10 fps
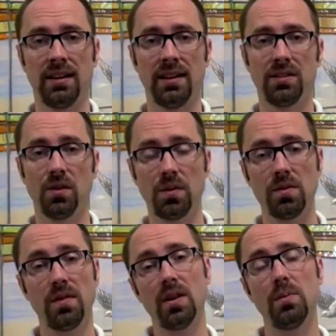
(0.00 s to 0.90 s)
And so from the
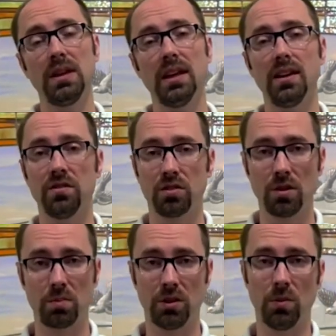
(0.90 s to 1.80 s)
very beginning of
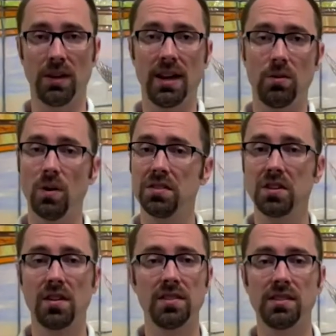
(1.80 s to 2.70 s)
Scripture, when God
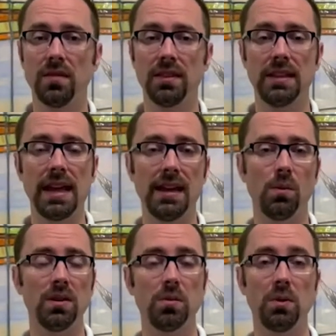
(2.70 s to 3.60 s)
rested on the seventh day, it
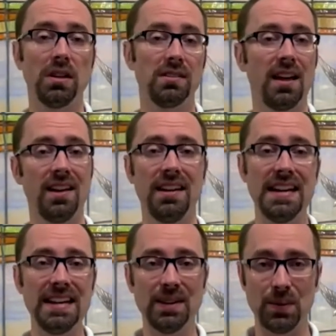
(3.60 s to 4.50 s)
wasn't because God
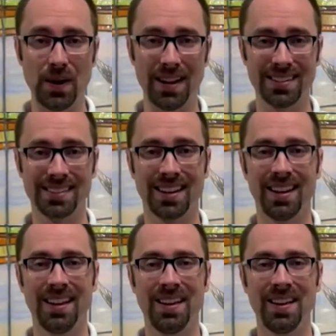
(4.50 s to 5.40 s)
needed rest.
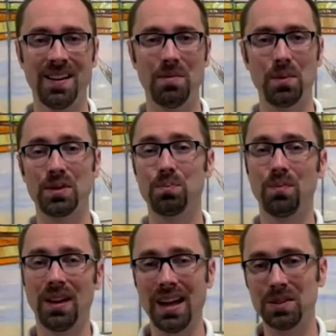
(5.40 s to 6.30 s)

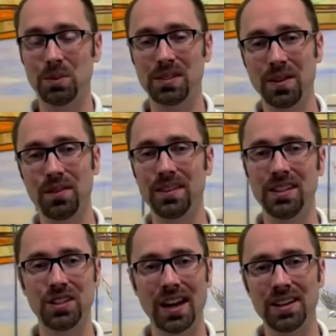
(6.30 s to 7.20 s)
God specifically
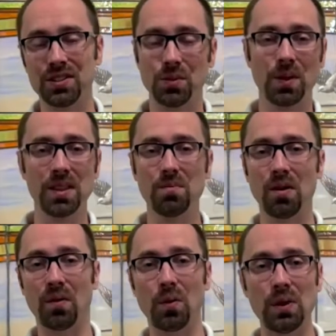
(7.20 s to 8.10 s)
changed the rhythm
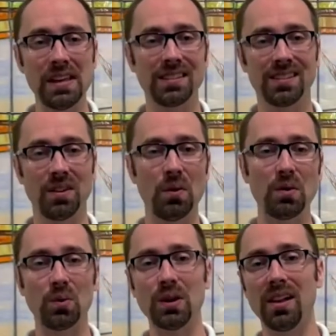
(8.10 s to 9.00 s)
of our week so that we
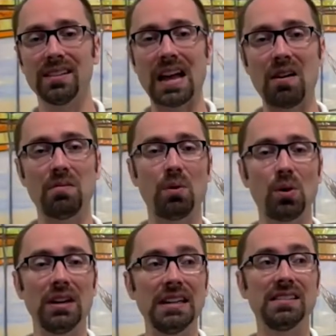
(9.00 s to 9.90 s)
would realize how
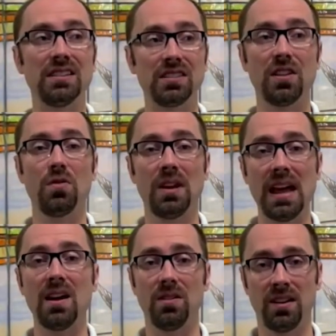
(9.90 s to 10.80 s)
important it is to slow
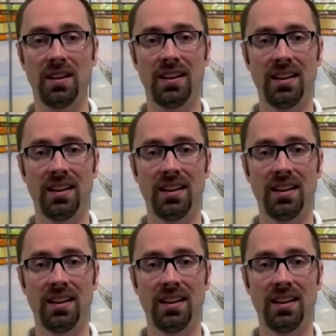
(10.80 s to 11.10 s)
down